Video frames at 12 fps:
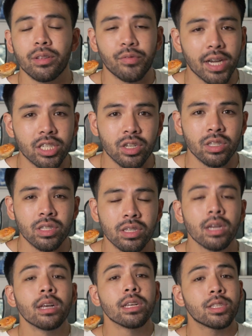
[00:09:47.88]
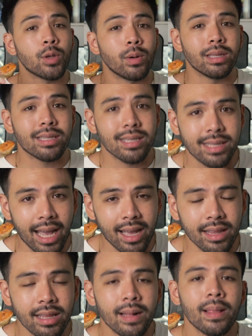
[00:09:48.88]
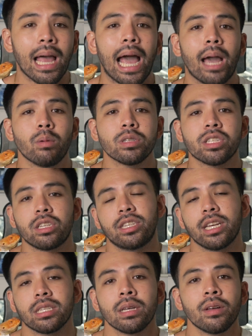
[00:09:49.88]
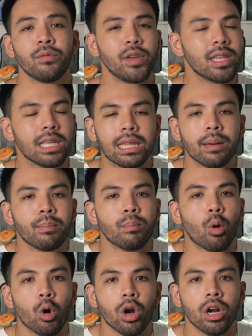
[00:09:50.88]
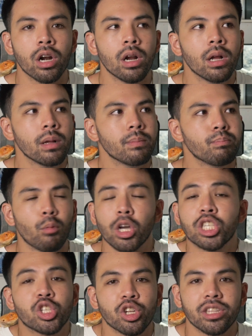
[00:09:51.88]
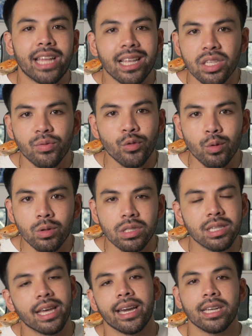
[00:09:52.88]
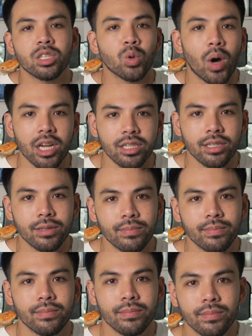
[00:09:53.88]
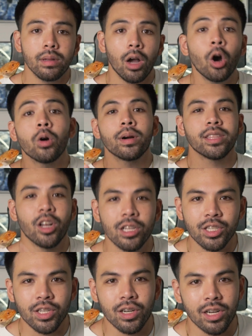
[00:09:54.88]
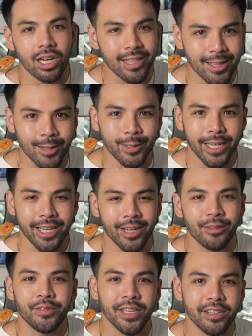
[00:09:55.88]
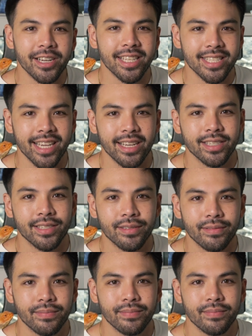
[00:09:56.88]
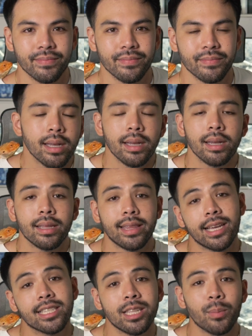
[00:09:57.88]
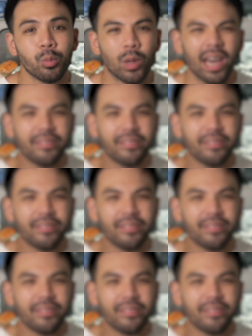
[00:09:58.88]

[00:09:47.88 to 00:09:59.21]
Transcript: infections. So instead, I would suggest feeding them more moisture-dense foods like squash. Oh, and also gut-loading your feeder insects. Next up, we